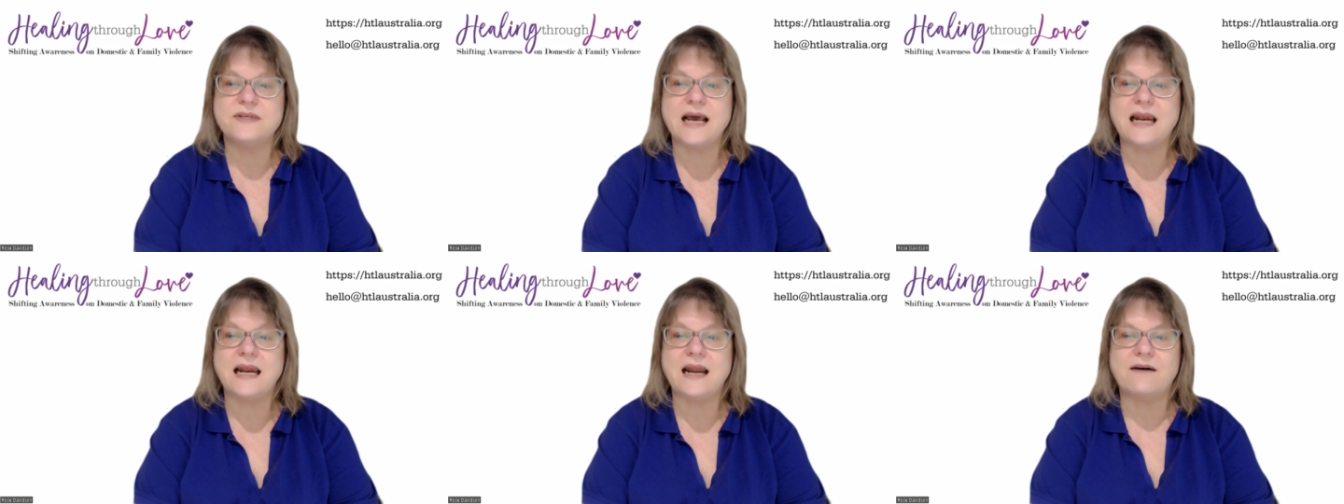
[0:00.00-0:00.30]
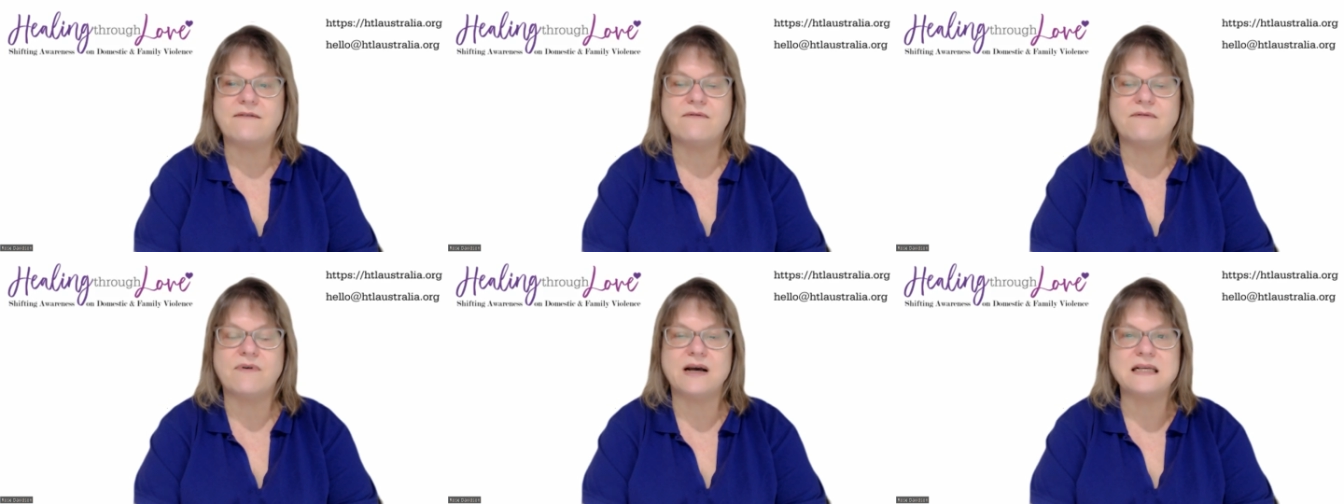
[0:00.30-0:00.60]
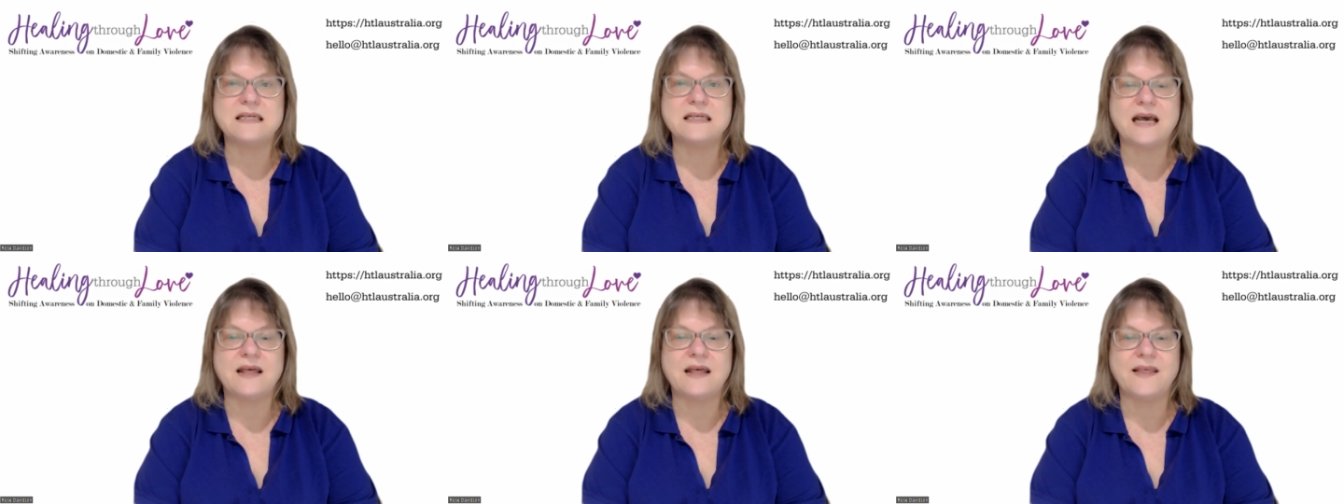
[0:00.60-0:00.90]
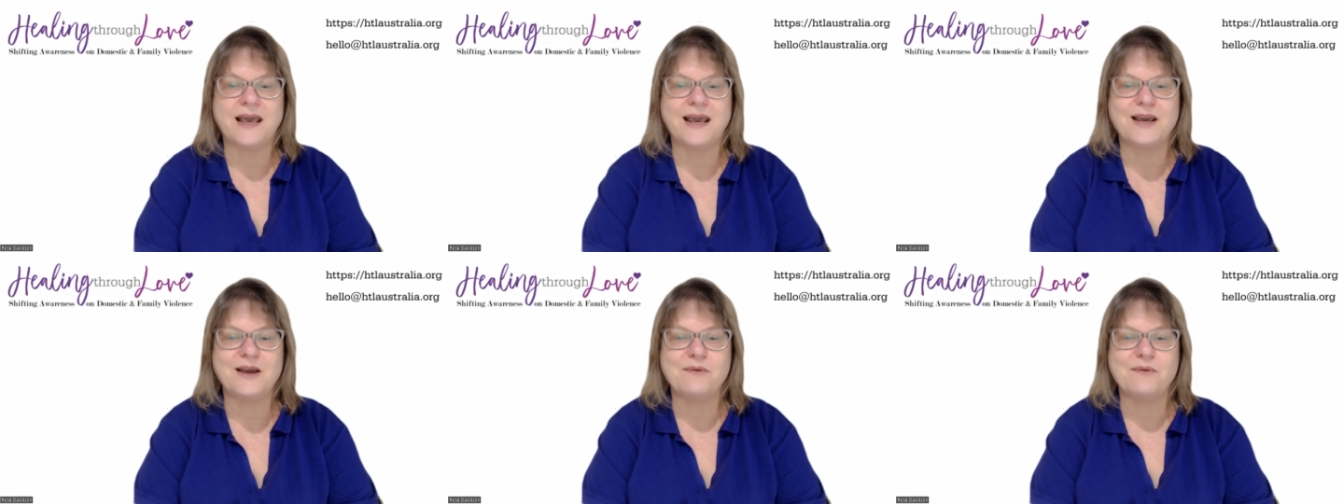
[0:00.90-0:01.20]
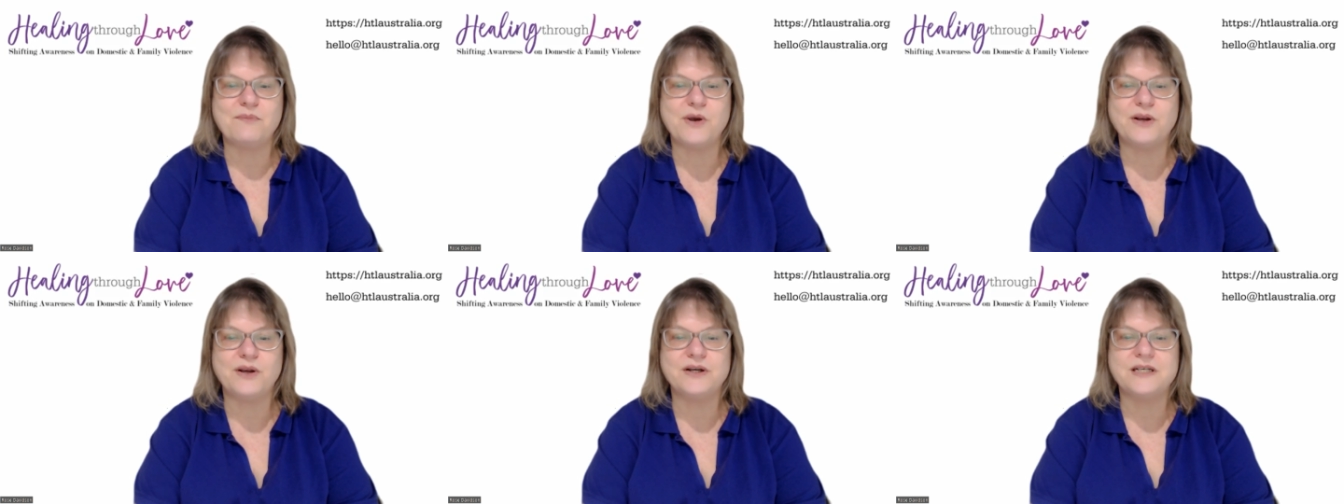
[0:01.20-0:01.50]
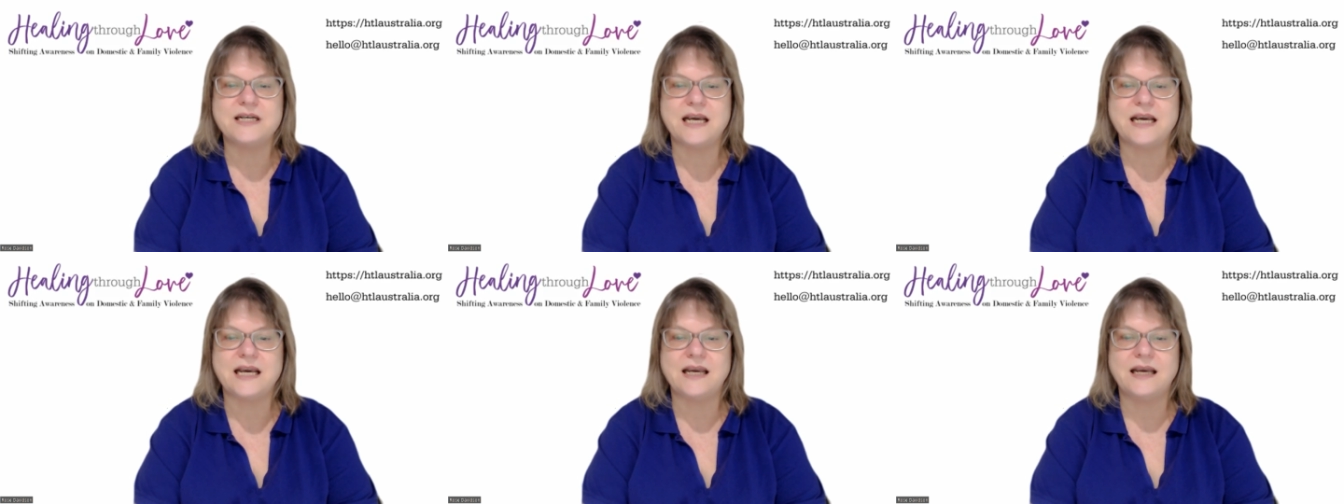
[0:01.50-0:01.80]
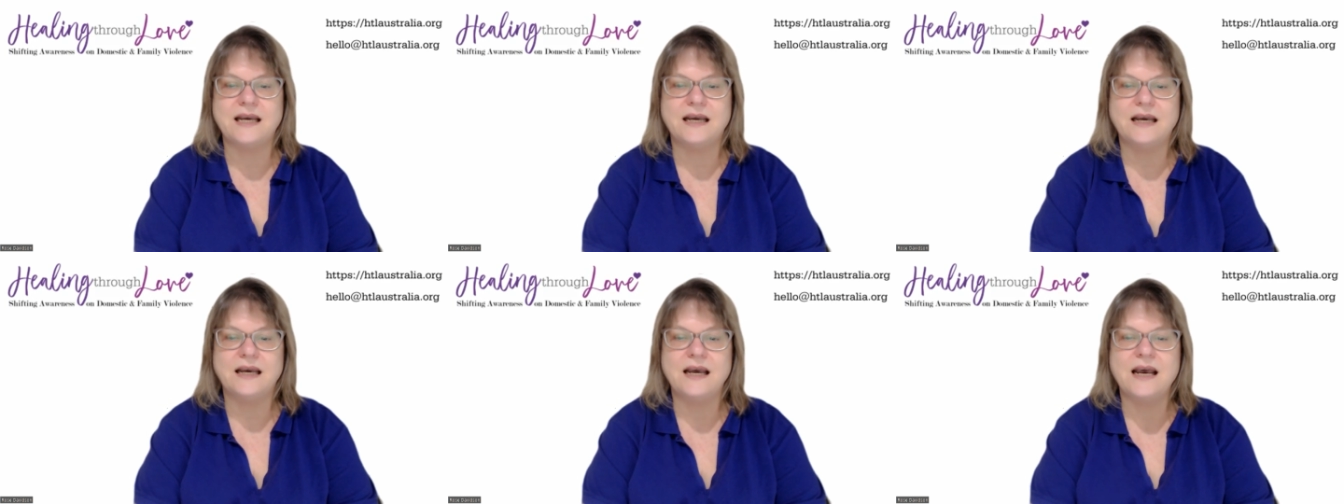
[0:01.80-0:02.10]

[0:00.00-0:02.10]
their loved ones and their community.